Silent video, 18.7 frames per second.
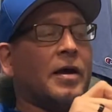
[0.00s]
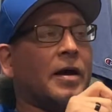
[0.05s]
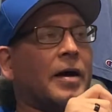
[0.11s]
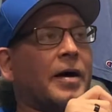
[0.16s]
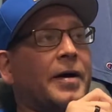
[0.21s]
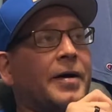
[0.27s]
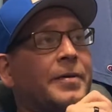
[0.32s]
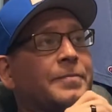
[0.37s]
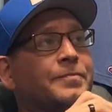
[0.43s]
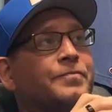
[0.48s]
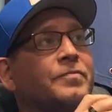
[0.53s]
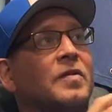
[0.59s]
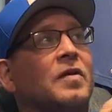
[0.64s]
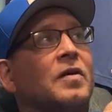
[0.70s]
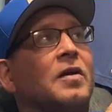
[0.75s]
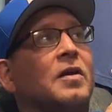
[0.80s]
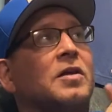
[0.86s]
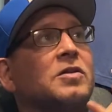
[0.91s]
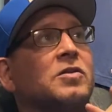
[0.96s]

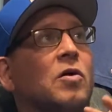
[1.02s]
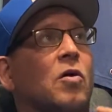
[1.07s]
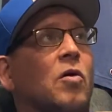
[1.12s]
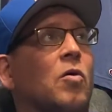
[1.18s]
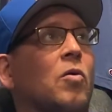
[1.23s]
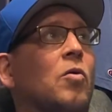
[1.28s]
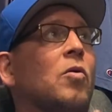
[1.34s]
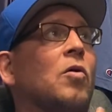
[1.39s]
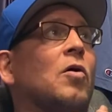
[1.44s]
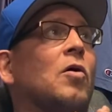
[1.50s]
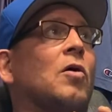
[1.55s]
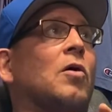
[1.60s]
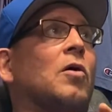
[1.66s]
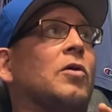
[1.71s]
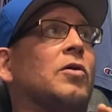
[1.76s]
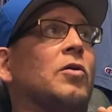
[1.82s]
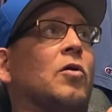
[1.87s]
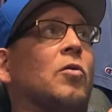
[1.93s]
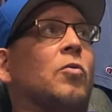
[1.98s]
Um, so,
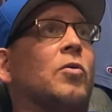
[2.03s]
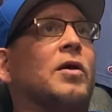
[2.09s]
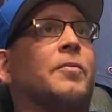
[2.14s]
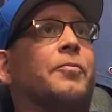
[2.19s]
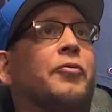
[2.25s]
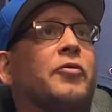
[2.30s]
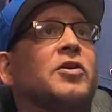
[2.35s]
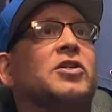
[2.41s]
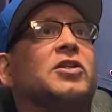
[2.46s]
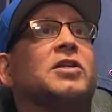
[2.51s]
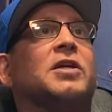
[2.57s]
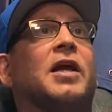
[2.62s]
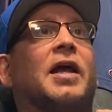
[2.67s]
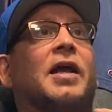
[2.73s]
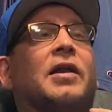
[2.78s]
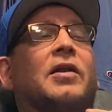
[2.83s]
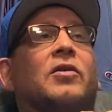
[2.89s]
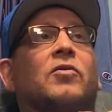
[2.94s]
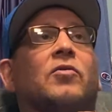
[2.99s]
you know, we
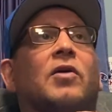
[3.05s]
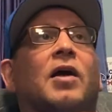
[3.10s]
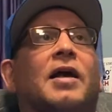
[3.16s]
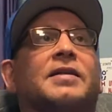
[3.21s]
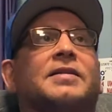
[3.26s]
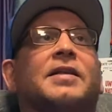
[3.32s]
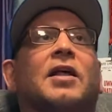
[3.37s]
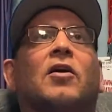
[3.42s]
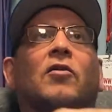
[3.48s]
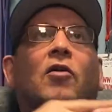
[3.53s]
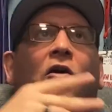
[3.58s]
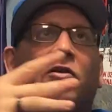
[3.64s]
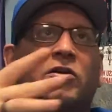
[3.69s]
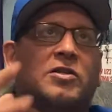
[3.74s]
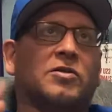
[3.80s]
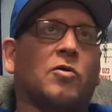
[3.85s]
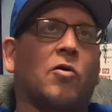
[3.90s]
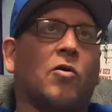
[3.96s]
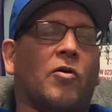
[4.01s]
appreciate you guys telling
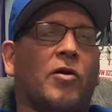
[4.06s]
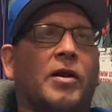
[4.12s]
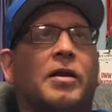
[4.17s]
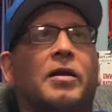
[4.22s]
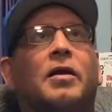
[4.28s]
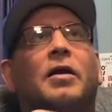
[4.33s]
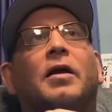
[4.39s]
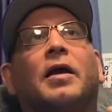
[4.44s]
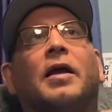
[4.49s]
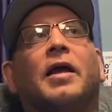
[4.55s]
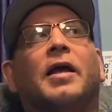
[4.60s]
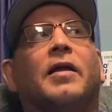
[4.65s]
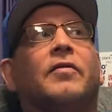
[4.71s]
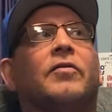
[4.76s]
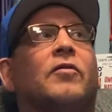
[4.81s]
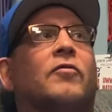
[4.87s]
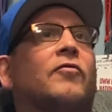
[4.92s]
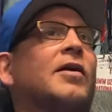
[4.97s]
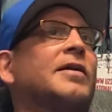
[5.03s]
our story
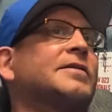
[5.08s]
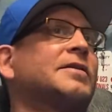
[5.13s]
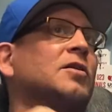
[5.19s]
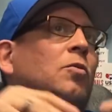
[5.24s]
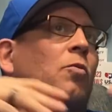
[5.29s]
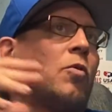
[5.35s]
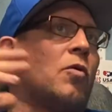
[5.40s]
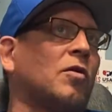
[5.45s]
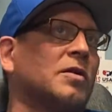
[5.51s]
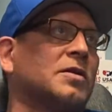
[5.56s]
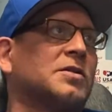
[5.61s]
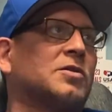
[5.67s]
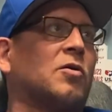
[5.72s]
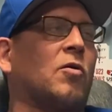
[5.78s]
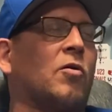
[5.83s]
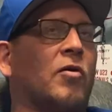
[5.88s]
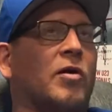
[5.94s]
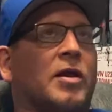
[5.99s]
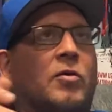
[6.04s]
in the wrestling world
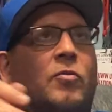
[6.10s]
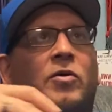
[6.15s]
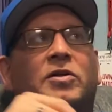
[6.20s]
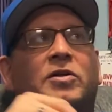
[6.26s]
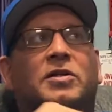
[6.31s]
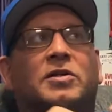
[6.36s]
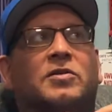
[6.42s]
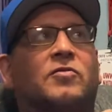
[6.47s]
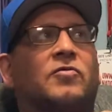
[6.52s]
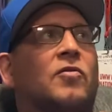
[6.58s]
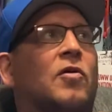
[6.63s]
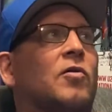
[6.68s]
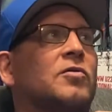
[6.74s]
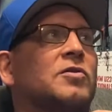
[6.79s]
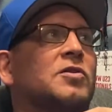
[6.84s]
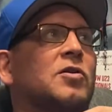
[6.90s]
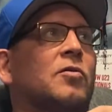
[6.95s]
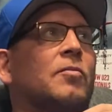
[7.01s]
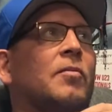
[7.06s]
story, which has
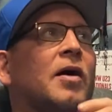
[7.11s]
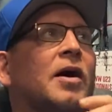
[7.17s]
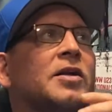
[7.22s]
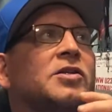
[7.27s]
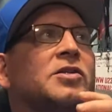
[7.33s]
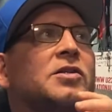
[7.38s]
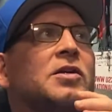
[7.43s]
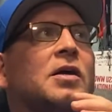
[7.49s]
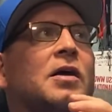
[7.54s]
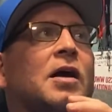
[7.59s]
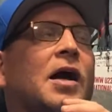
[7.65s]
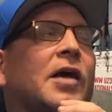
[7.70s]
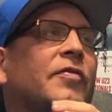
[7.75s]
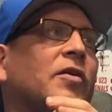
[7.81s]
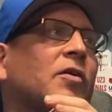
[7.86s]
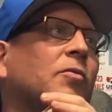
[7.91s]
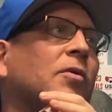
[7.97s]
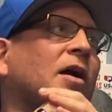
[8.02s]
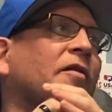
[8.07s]
grown so much. I
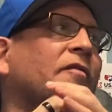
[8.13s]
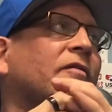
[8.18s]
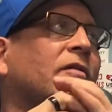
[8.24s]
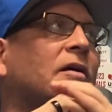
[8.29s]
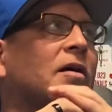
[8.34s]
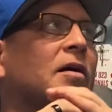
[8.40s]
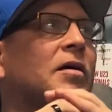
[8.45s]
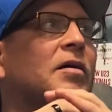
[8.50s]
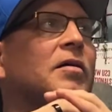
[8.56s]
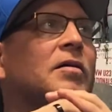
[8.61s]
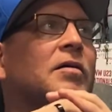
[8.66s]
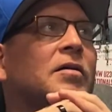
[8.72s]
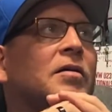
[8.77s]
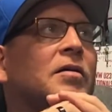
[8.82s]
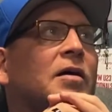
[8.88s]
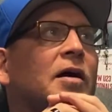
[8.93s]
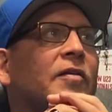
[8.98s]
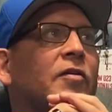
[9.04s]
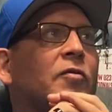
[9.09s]
think we have a uh,
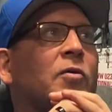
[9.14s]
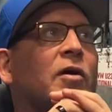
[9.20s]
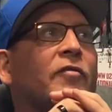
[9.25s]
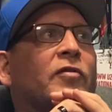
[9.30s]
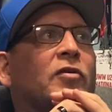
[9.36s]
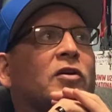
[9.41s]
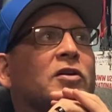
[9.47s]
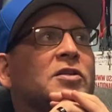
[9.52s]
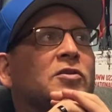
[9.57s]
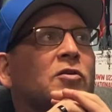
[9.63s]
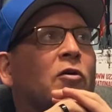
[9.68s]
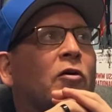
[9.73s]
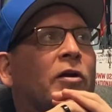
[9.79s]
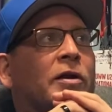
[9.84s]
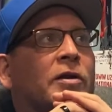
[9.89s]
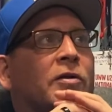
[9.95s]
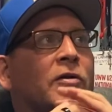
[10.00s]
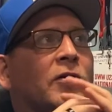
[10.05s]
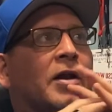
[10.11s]
I think we have a good
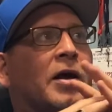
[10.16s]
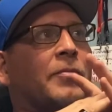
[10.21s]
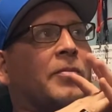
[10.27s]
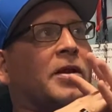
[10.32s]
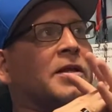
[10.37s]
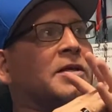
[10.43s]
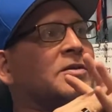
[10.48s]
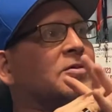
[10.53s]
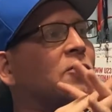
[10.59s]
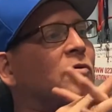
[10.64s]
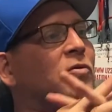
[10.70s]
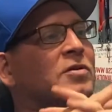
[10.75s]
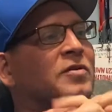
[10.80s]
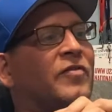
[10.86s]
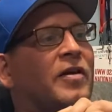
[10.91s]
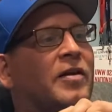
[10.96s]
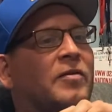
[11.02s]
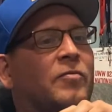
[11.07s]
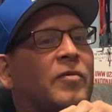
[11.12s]
story. You know, not many schools
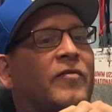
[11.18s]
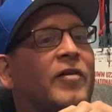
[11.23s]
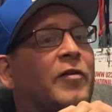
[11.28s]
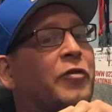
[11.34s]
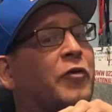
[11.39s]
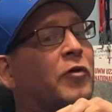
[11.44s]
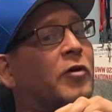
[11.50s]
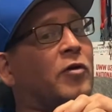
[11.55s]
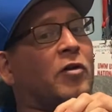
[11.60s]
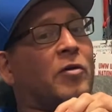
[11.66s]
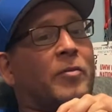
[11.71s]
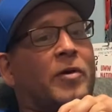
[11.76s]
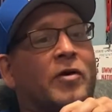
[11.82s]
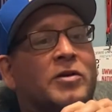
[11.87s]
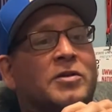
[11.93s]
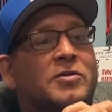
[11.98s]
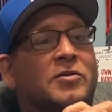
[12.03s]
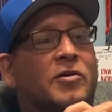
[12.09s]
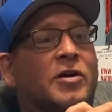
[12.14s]
have had. We've had 30 All
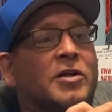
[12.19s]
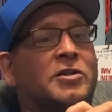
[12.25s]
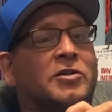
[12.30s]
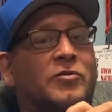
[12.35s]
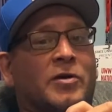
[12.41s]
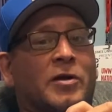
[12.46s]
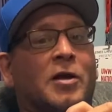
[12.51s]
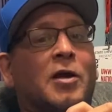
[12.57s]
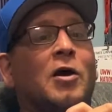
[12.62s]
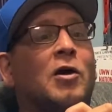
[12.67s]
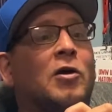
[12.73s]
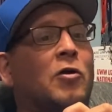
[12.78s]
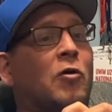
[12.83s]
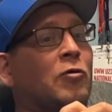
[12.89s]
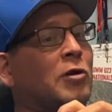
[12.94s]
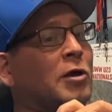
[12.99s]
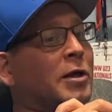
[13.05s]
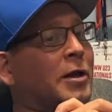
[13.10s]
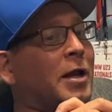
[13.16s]
Americans in our history.
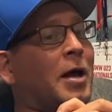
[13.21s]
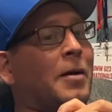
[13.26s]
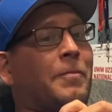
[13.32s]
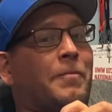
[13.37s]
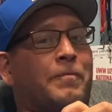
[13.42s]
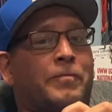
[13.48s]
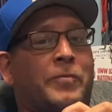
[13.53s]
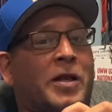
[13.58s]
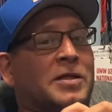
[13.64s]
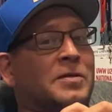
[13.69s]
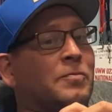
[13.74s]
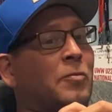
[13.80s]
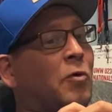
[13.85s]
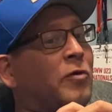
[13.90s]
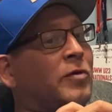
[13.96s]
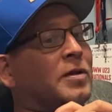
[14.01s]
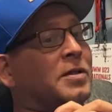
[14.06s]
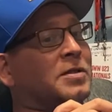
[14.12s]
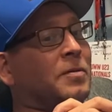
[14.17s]
Go look it up. That's
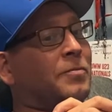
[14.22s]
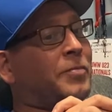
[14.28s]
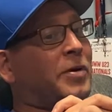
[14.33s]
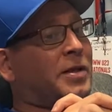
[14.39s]
more than some